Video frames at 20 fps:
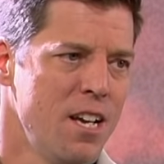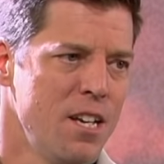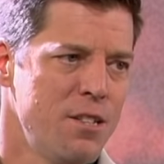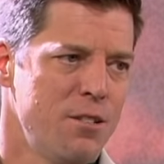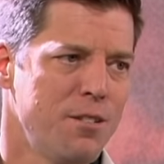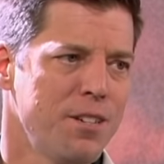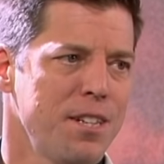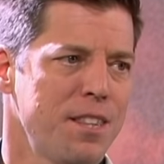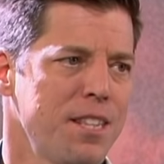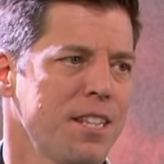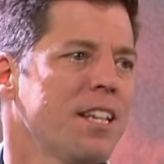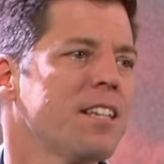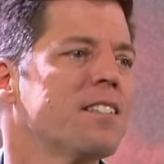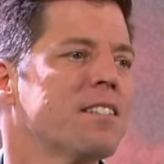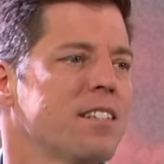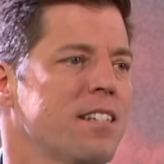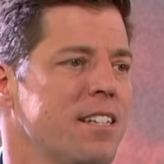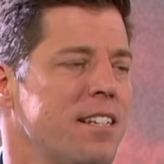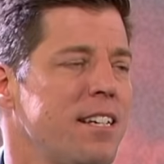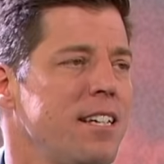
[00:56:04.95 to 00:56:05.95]
The only thing that's
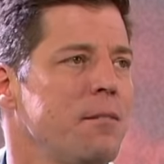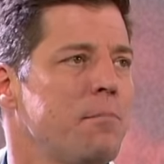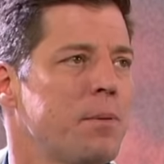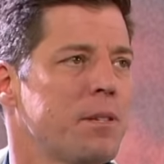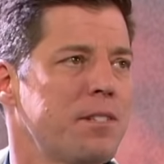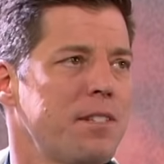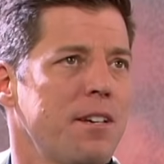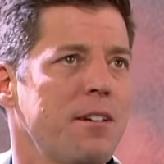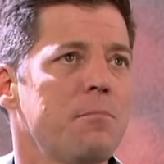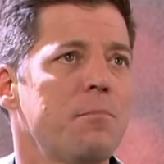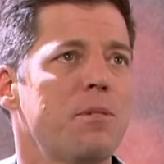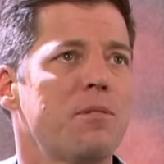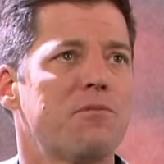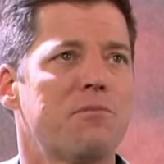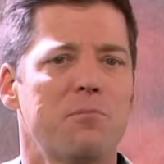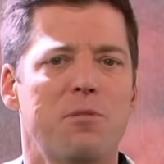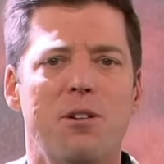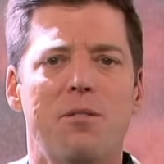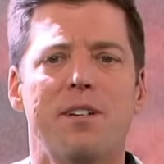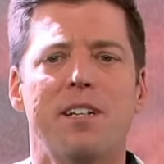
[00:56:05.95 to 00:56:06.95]
going to keep a sailboat
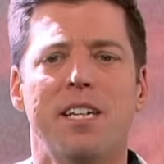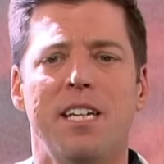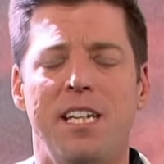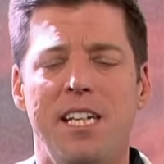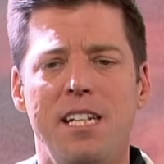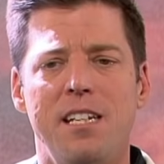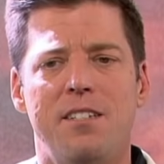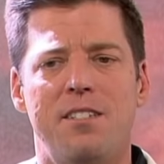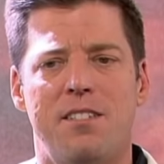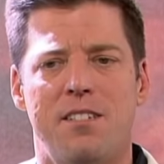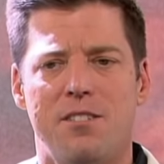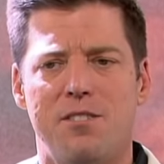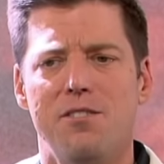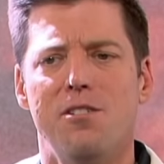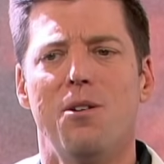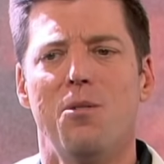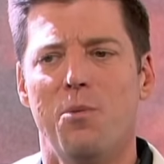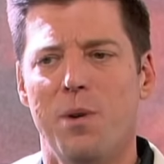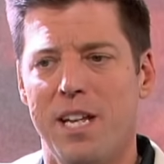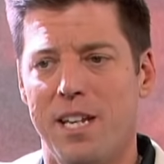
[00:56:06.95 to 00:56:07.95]
from going east is
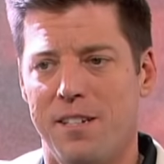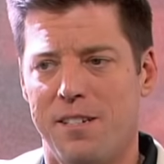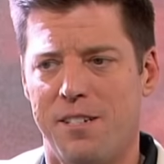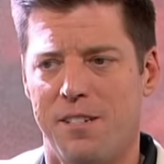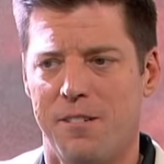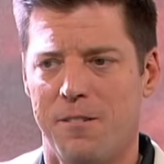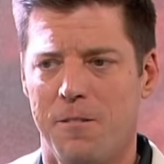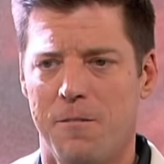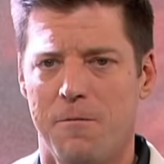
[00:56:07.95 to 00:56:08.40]
no wind.